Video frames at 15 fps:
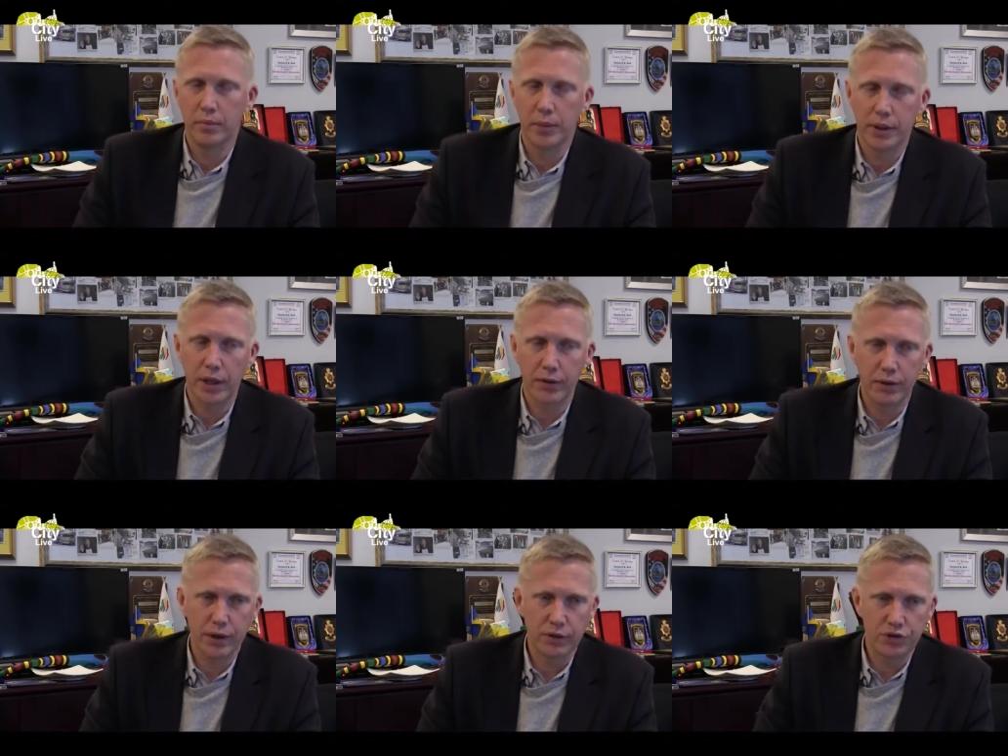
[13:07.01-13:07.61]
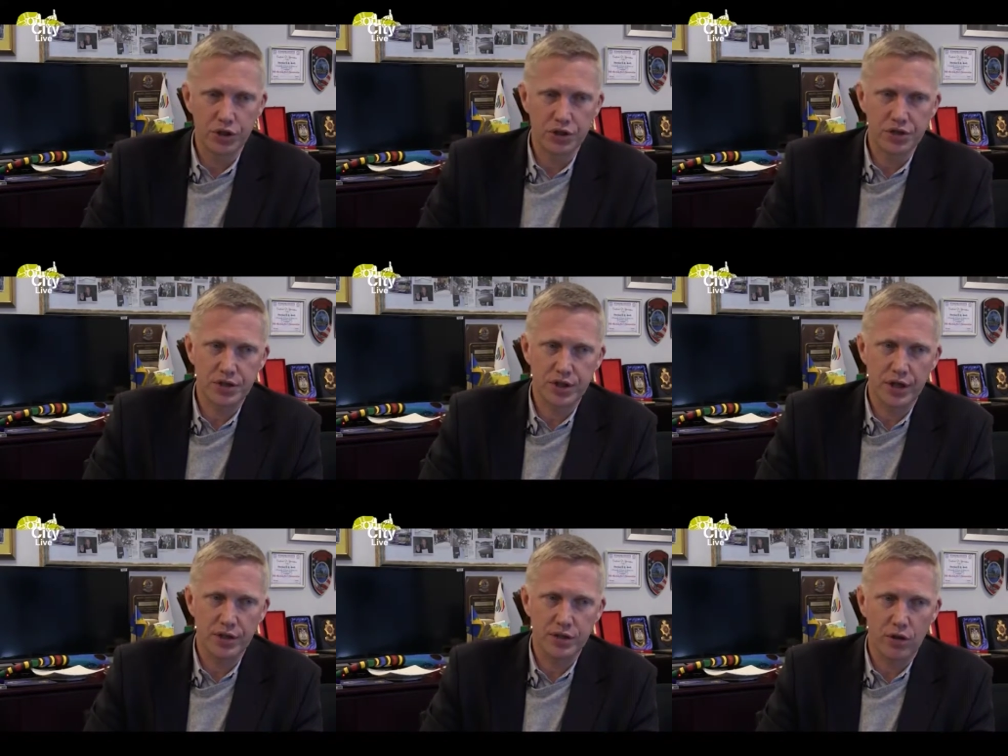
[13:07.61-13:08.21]
but I think
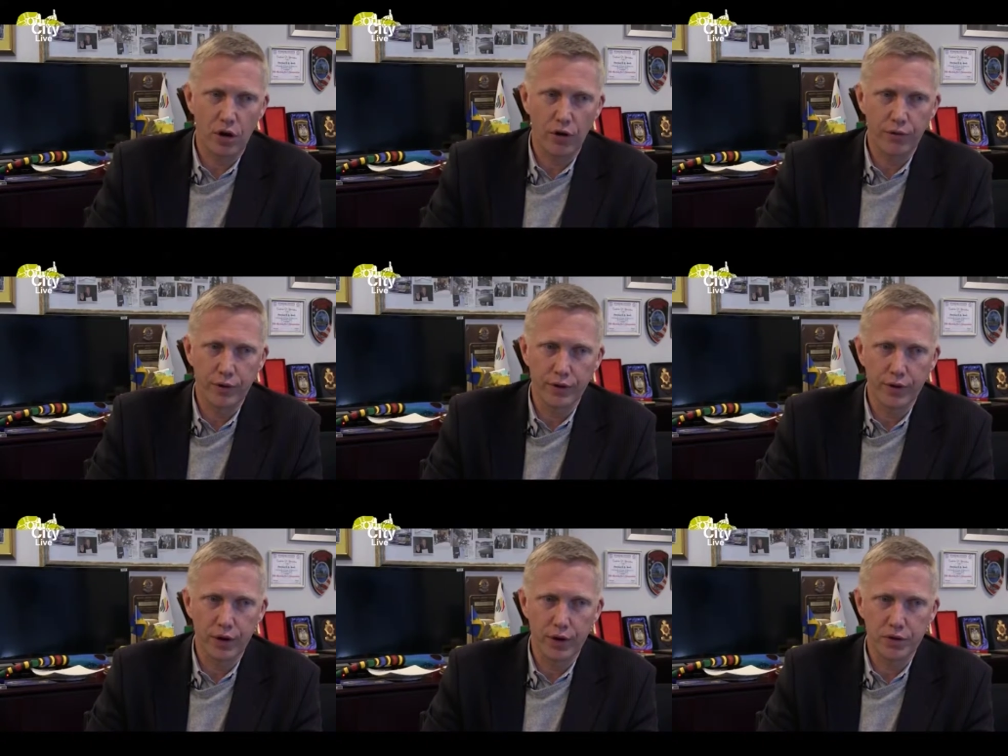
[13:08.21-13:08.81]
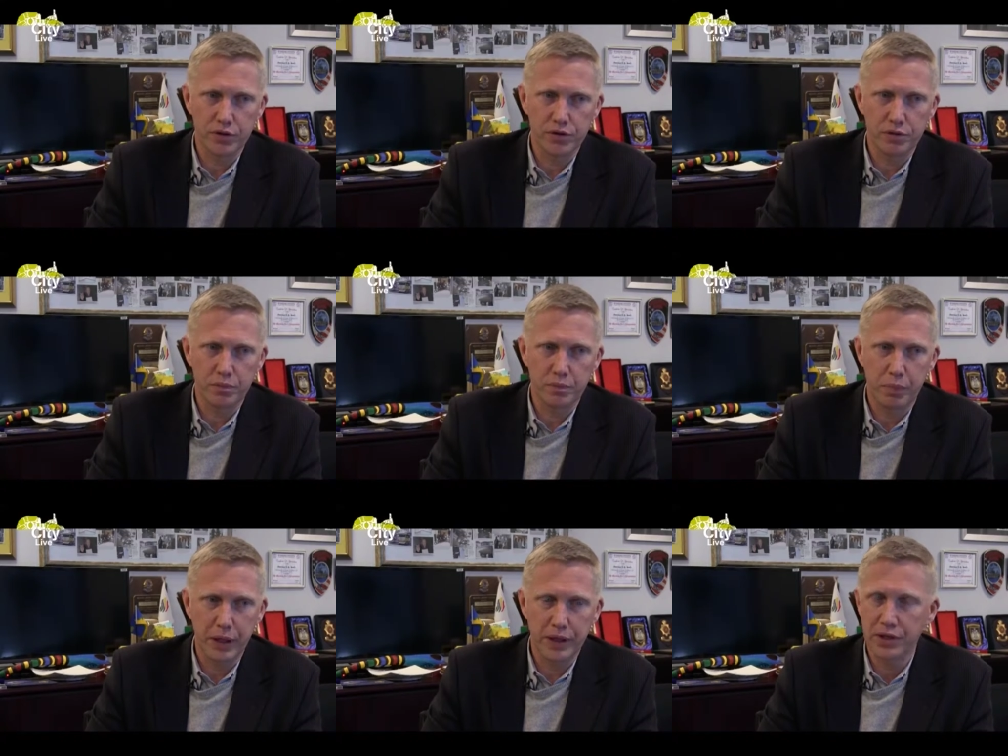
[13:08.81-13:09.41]
just as often those
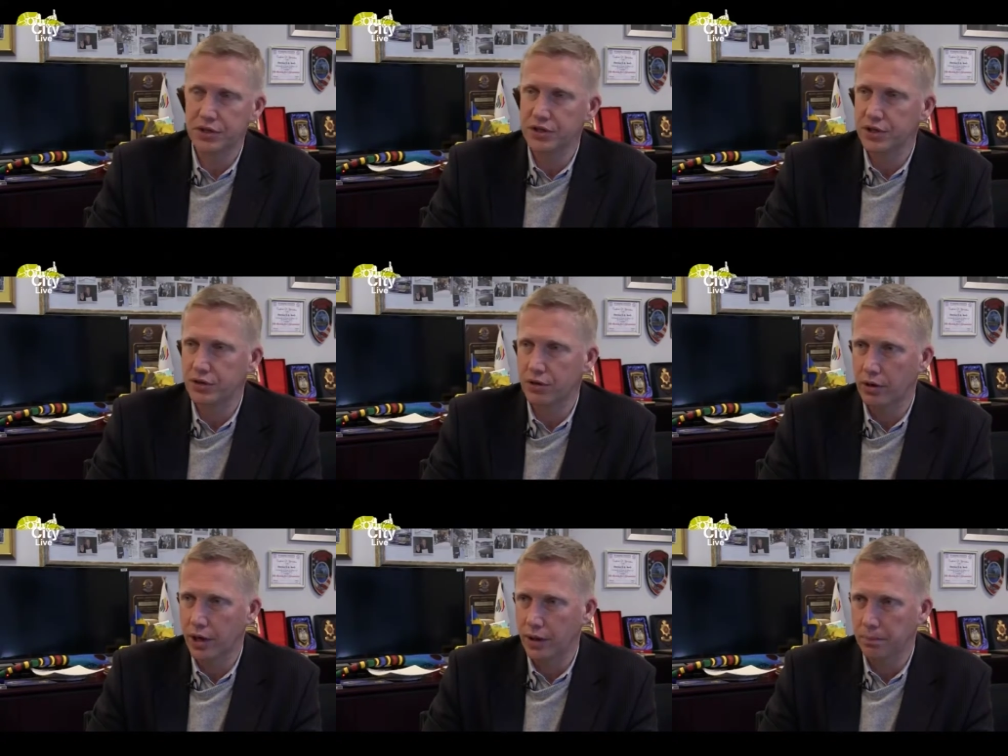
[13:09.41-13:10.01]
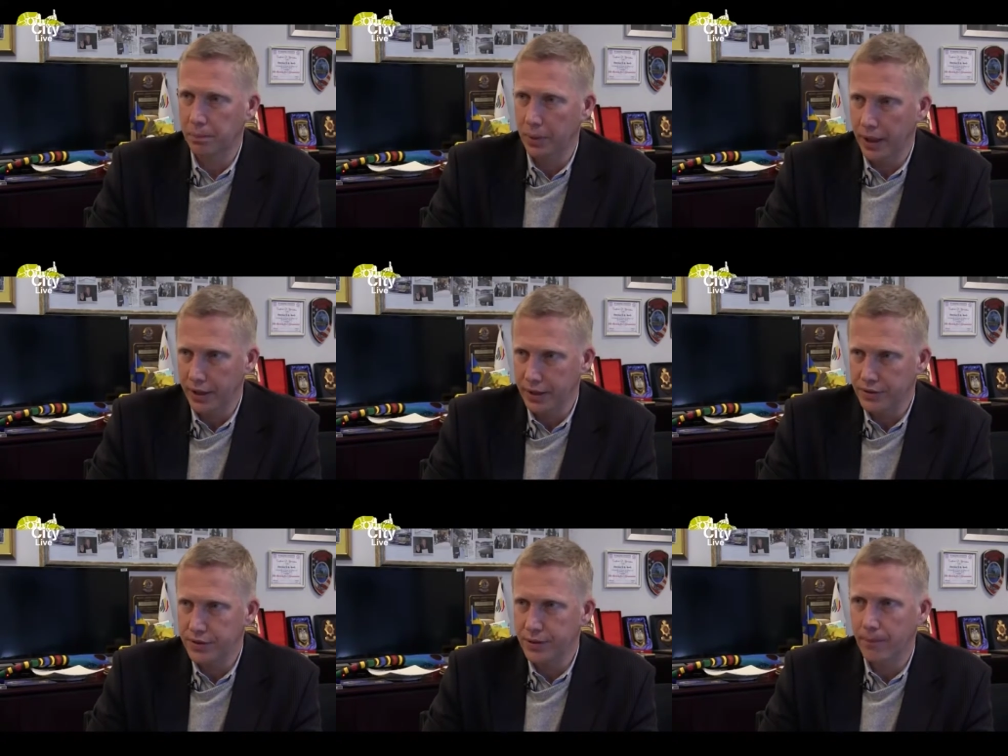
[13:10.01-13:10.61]
pregnancies are
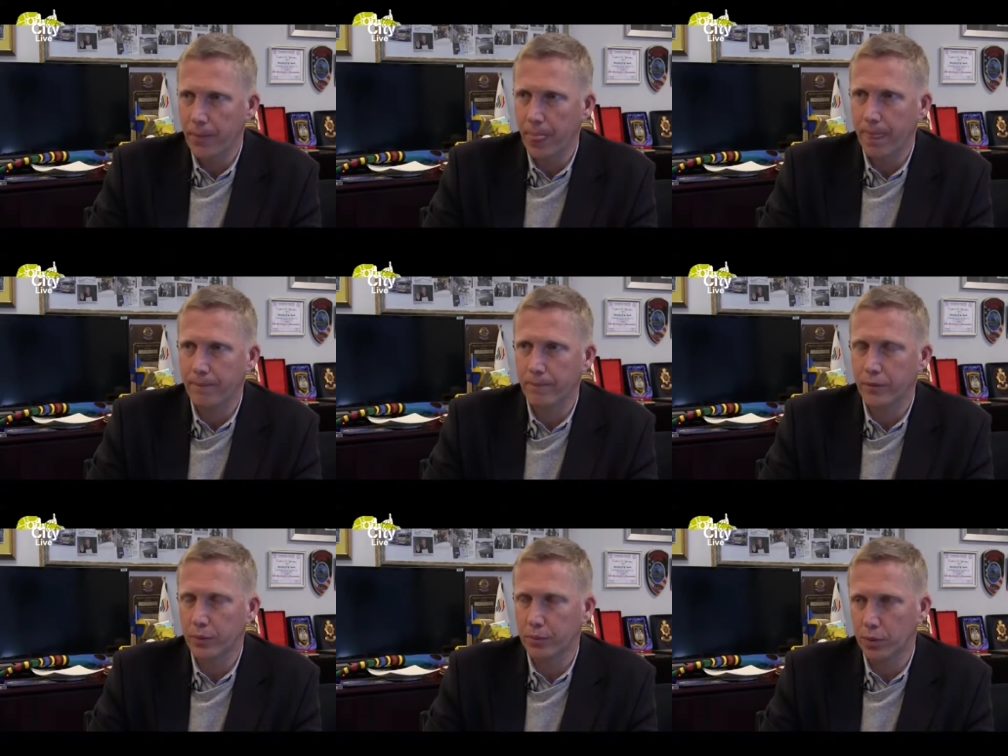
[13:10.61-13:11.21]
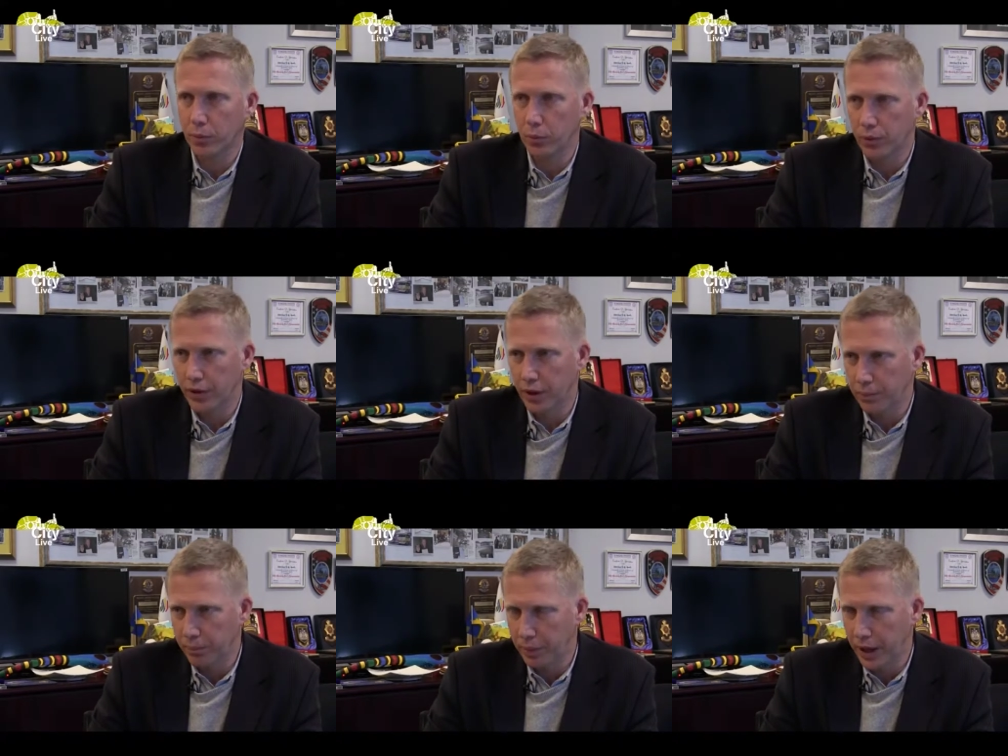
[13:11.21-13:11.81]
unplanned. The problem with
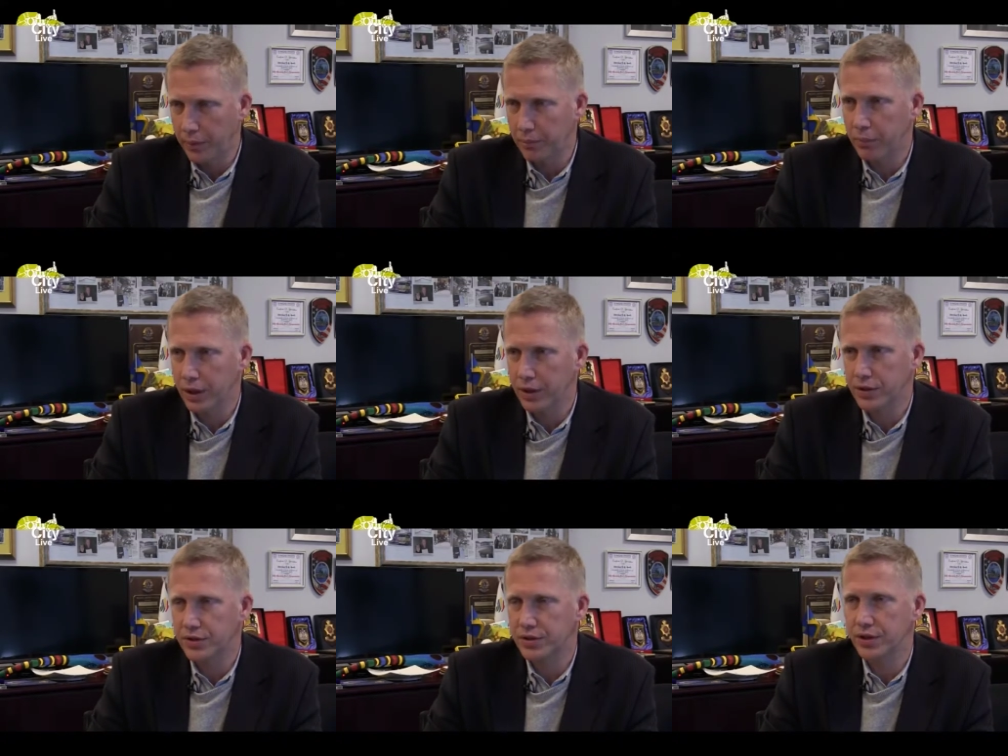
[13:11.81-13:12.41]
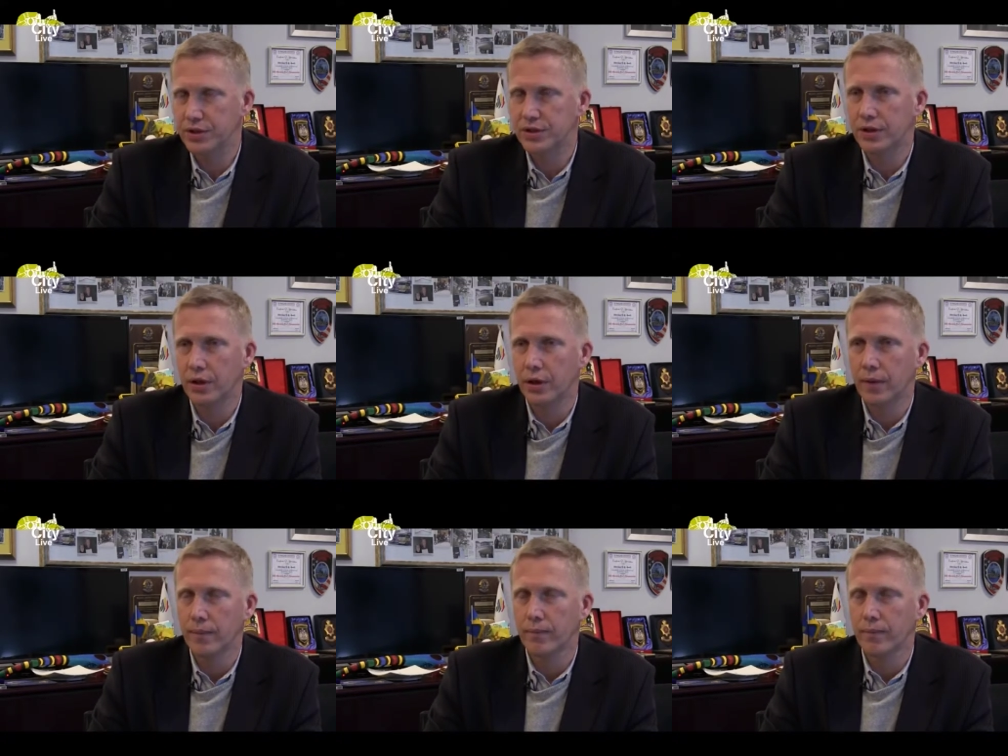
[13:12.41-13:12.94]
unplanned pregnancies